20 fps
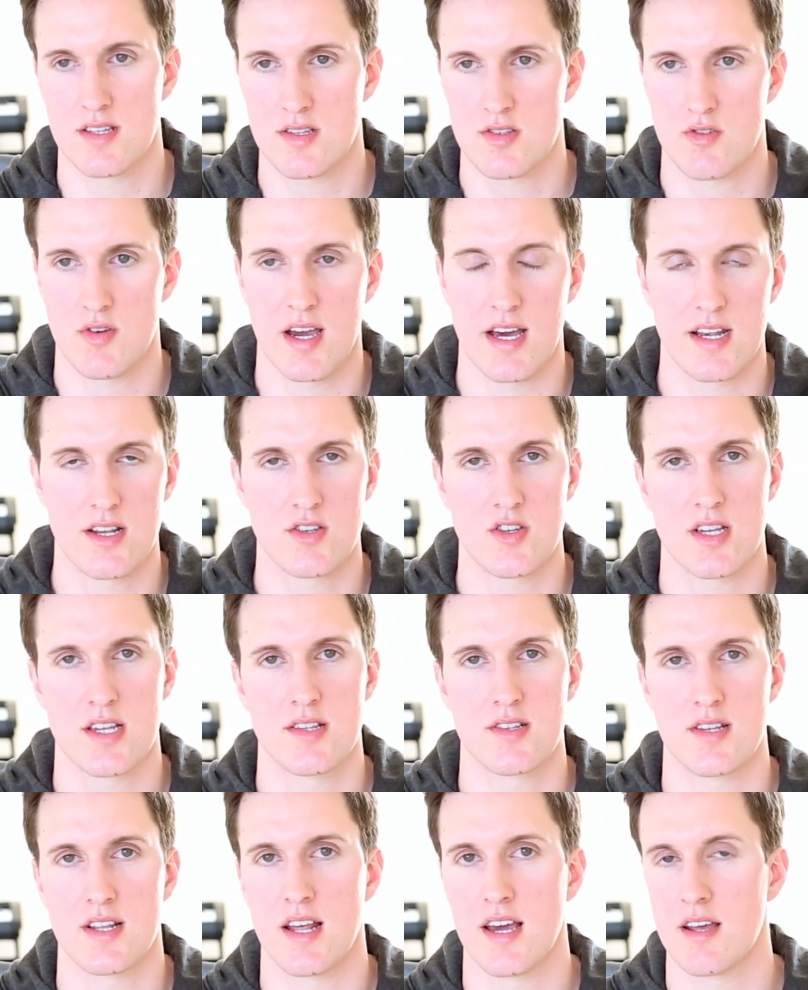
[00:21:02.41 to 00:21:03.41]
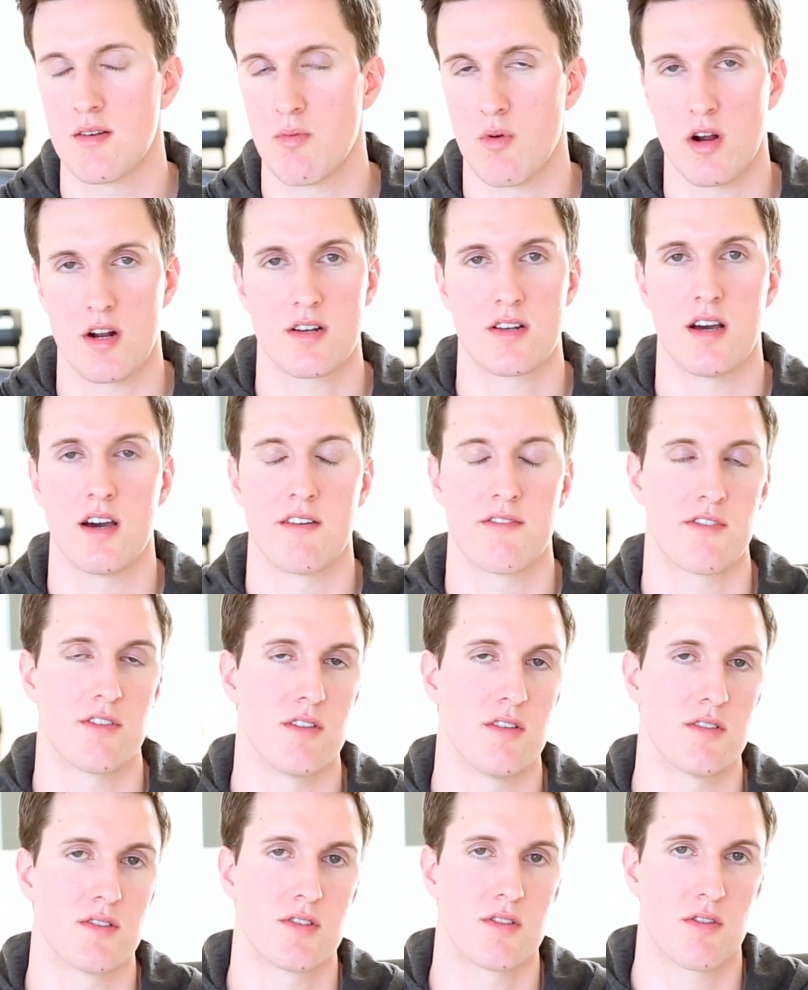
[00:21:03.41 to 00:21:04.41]
the strategies that I had worked on for
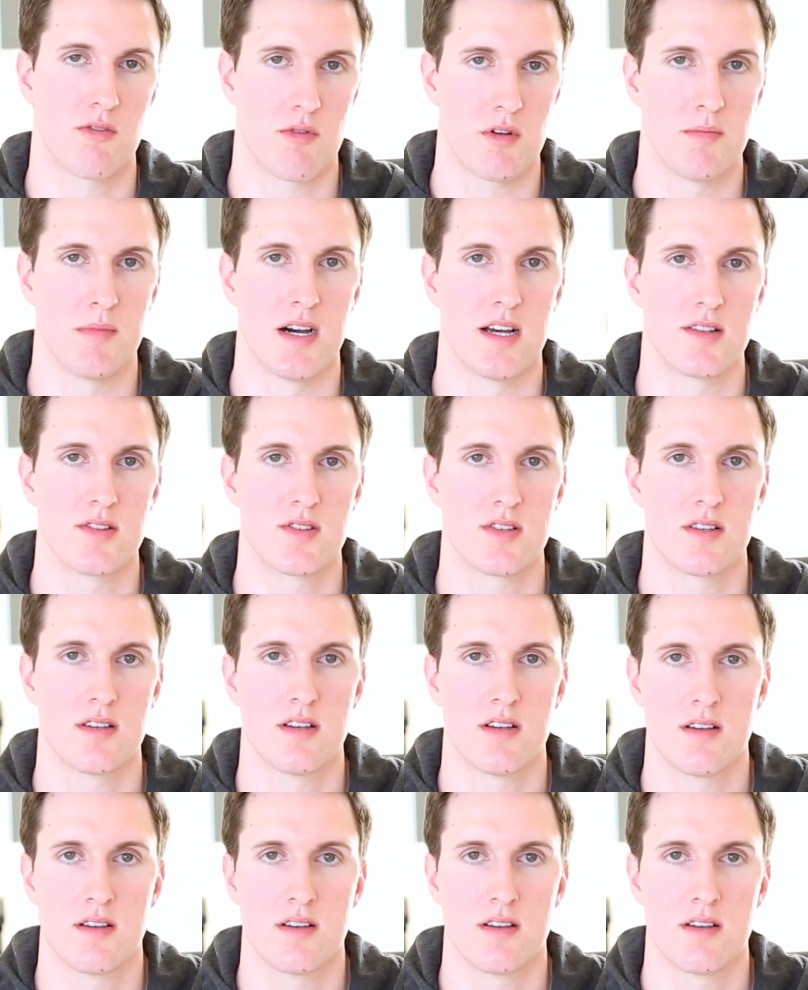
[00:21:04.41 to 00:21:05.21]
those 3 months.